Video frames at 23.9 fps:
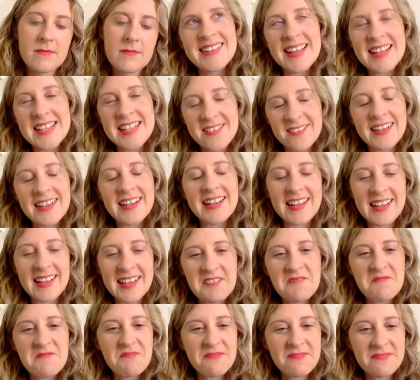that's really
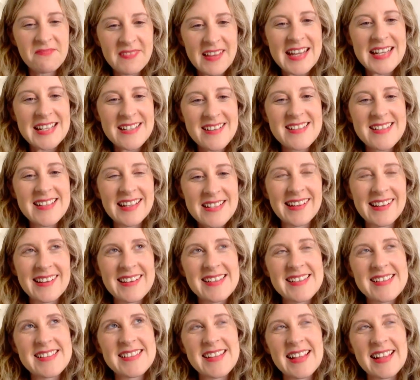interesting,
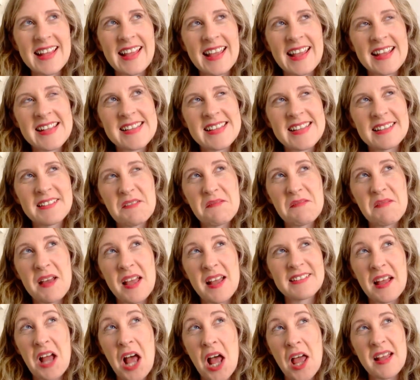because I
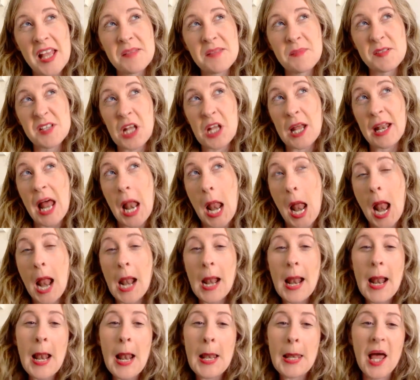suppose a
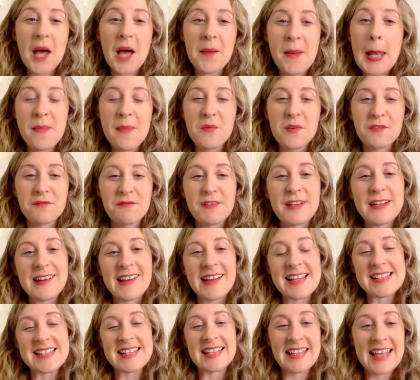lot of people wouldn't
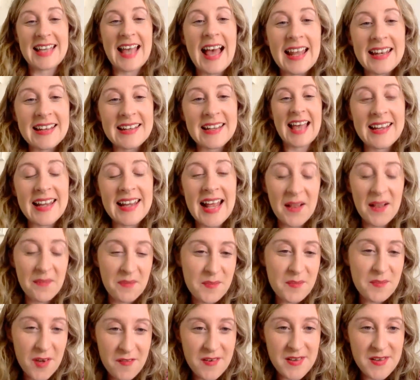realize that it can help
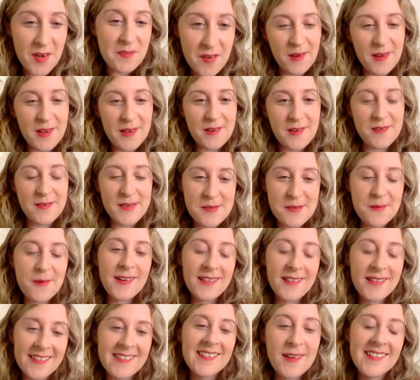improve your swallow as
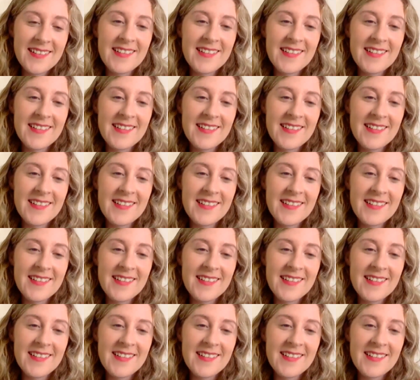well.